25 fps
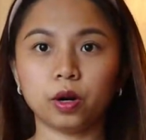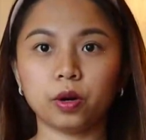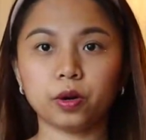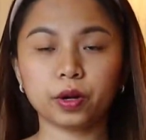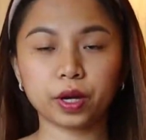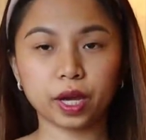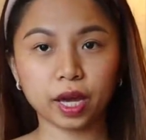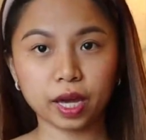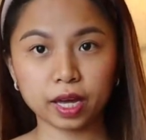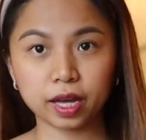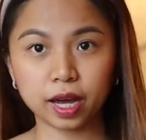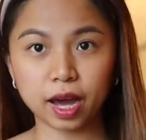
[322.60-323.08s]

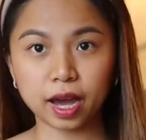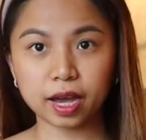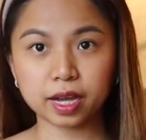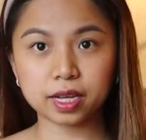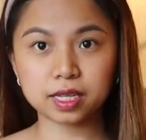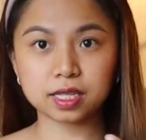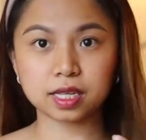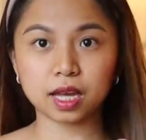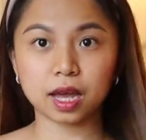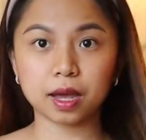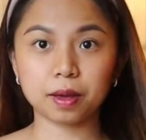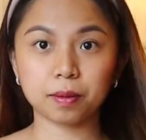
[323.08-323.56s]
Okay
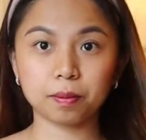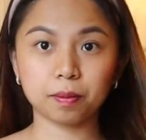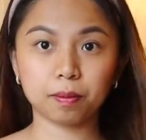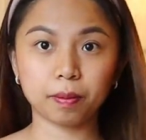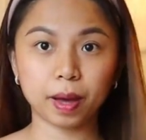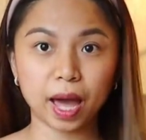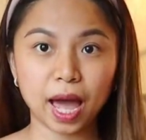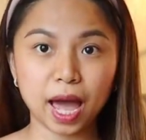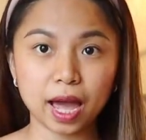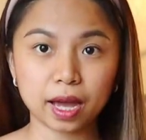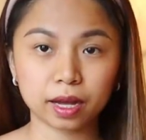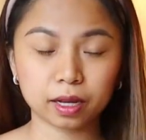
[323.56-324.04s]
guys, I'm
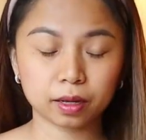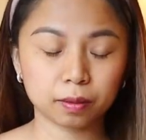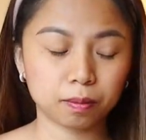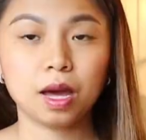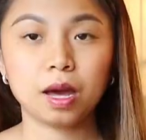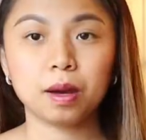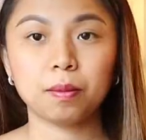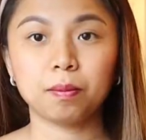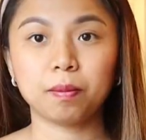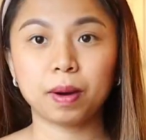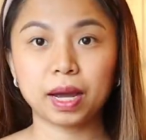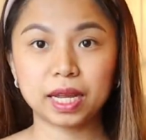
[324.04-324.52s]
back.
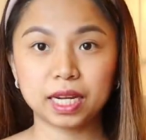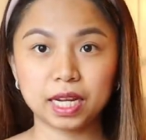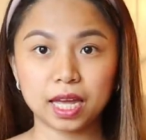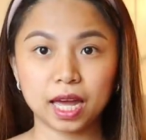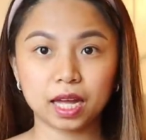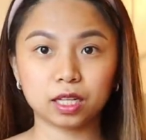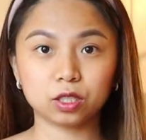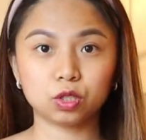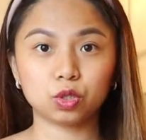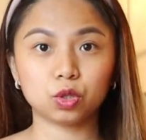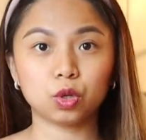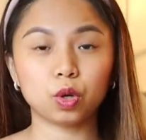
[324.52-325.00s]
Miley
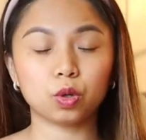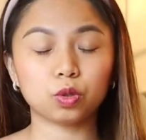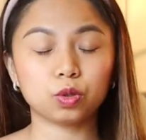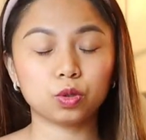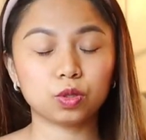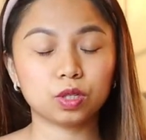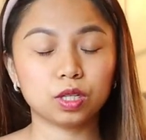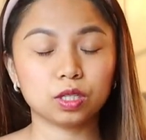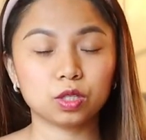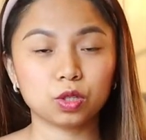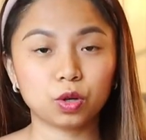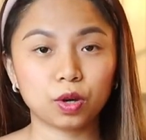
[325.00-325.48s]
had to go
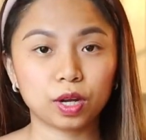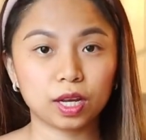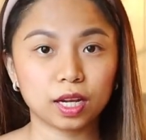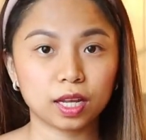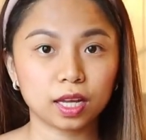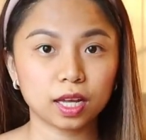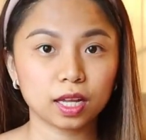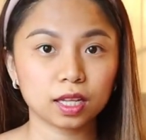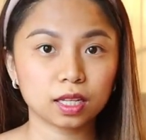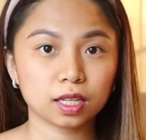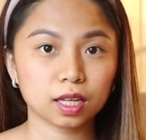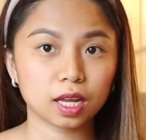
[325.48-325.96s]
to the
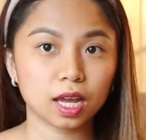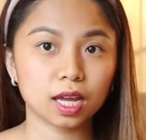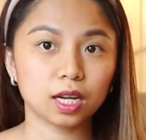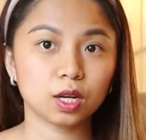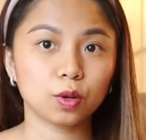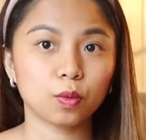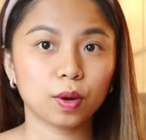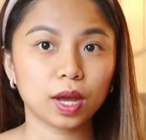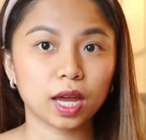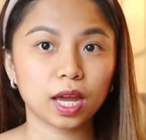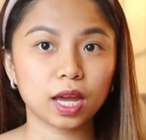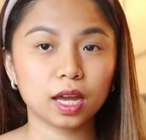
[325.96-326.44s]
toilet.
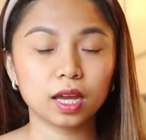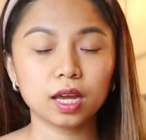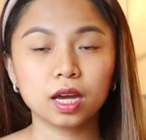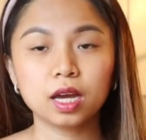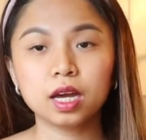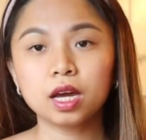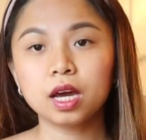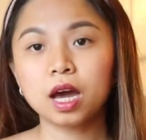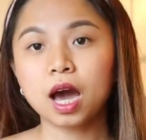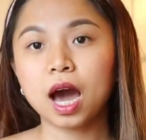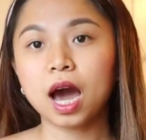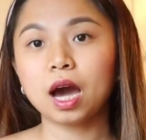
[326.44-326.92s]
Anyway,
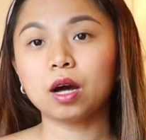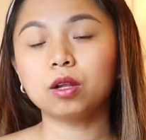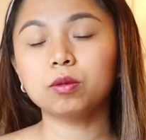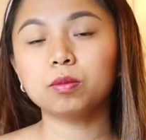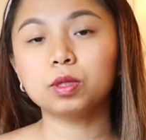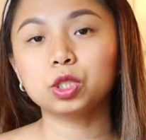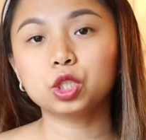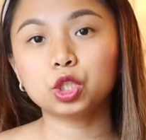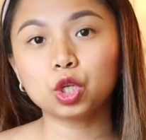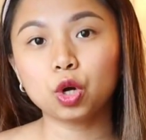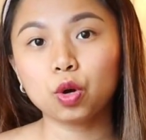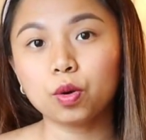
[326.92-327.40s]

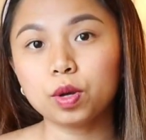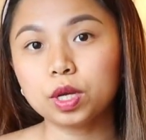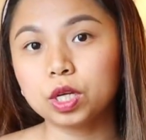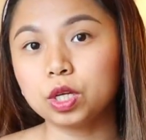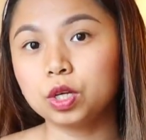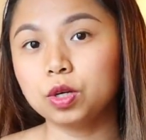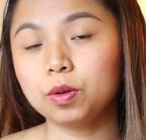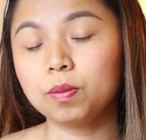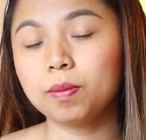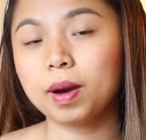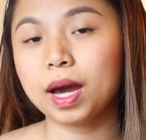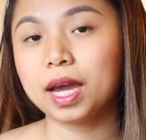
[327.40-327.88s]
I'll be
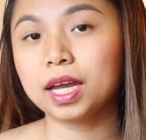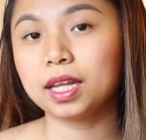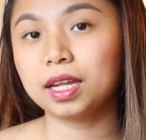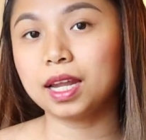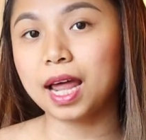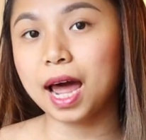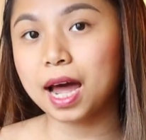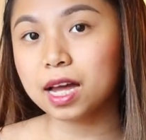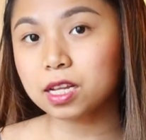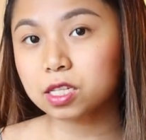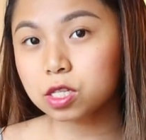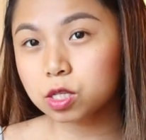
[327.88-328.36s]
showing you my
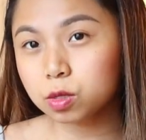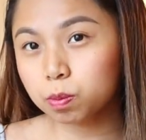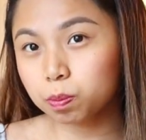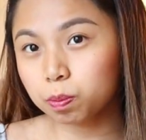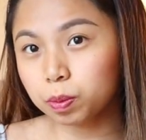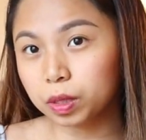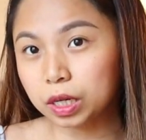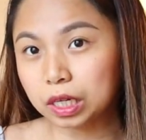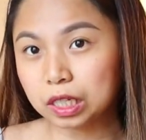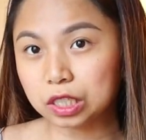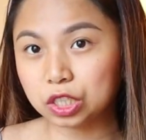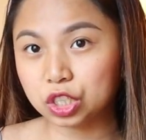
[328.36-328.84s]

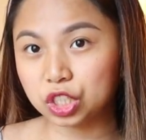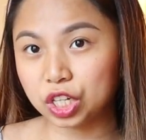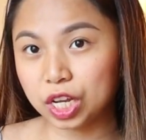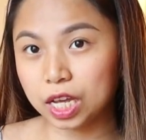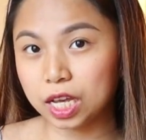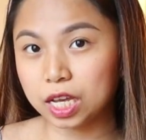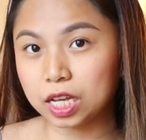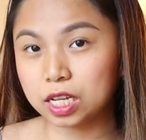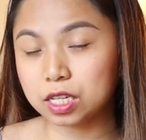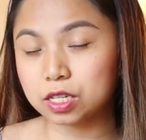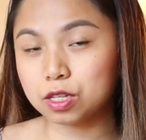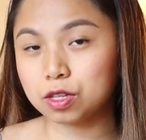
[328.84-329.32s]
last
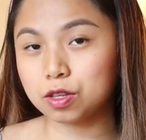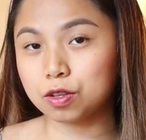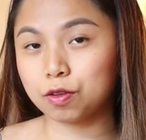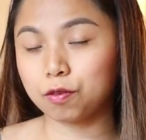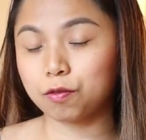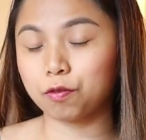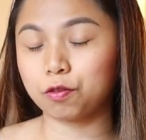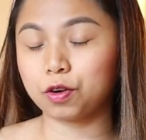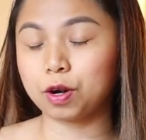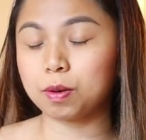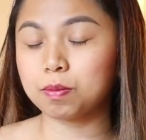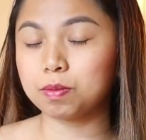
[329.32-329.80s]
purchase
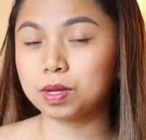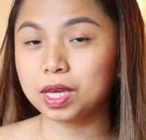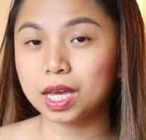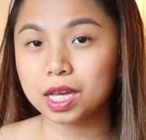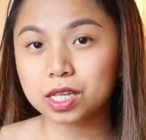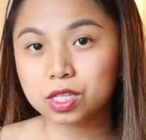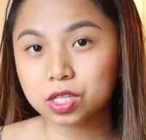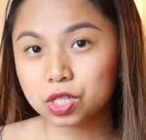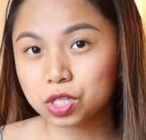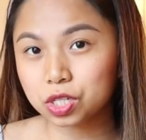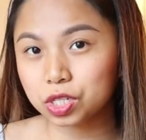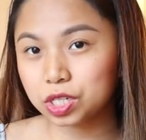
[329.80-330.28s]
from
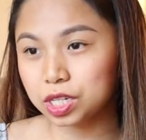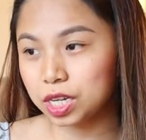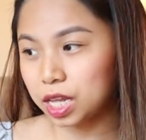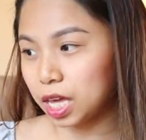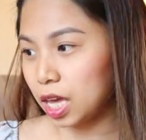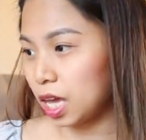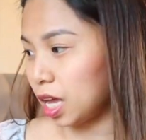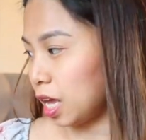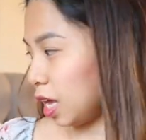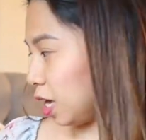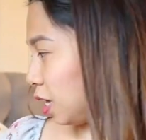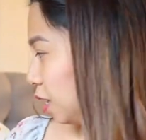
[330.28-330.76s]

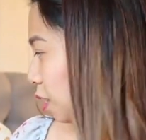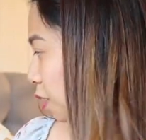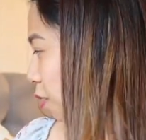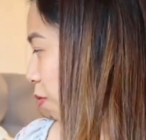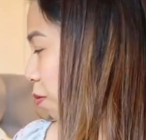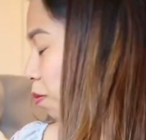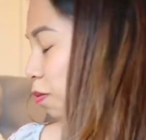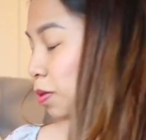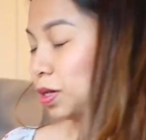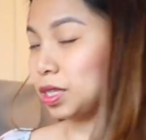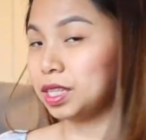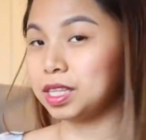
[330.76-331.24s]

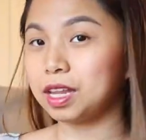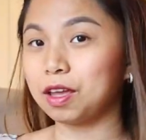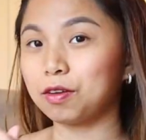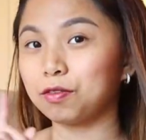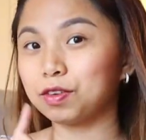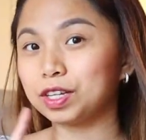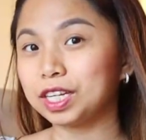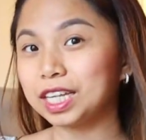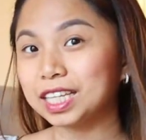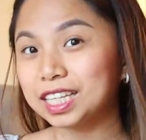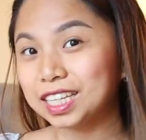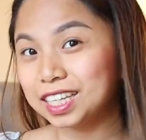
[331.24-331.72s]
yesterday, but
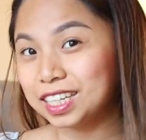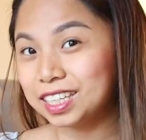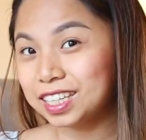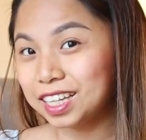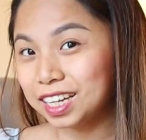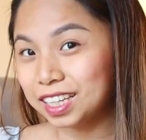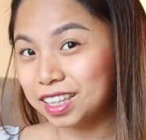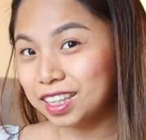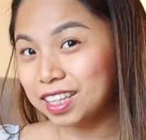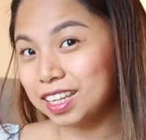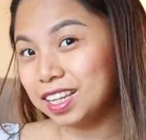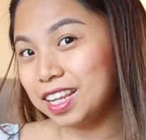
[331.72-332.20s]
definitely
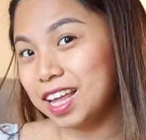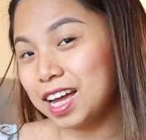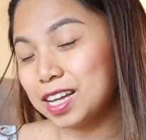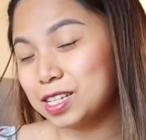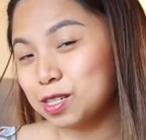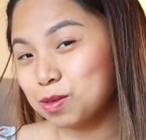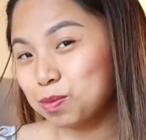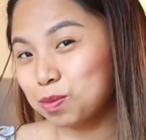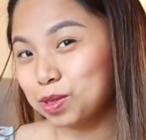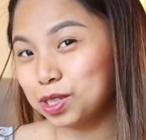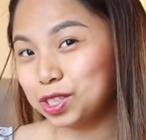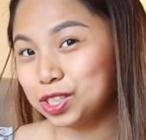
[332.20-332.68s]
not the
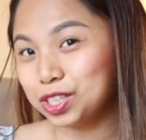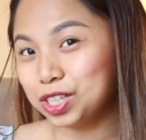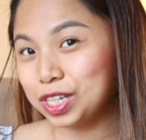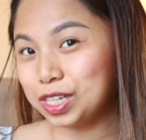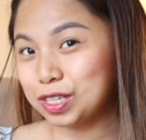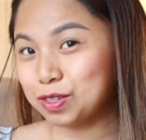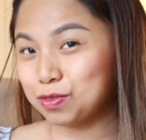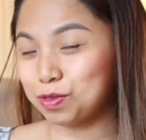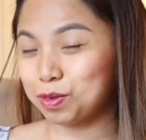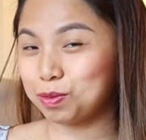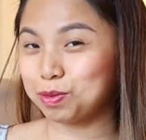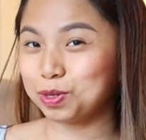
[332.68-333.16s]
last
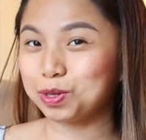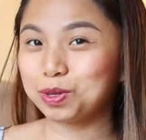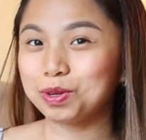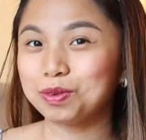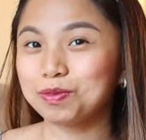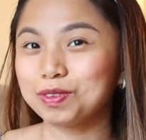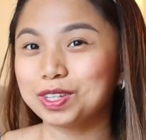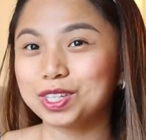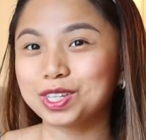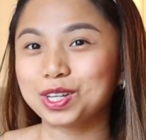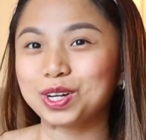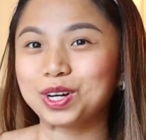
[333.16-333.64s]
purchase from
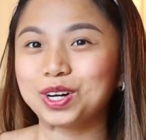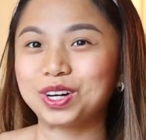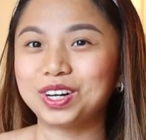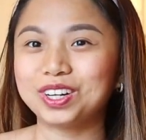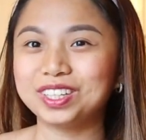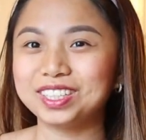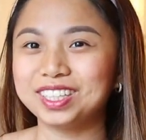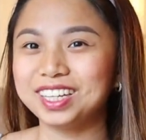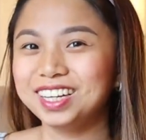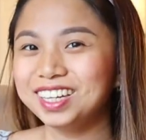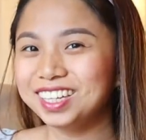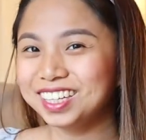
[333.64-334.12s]
Louis
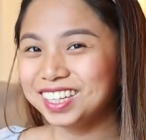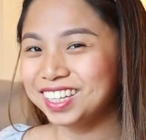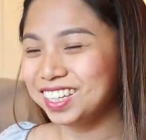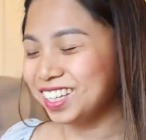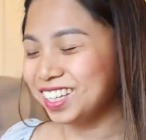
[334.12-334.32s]
Vuitton.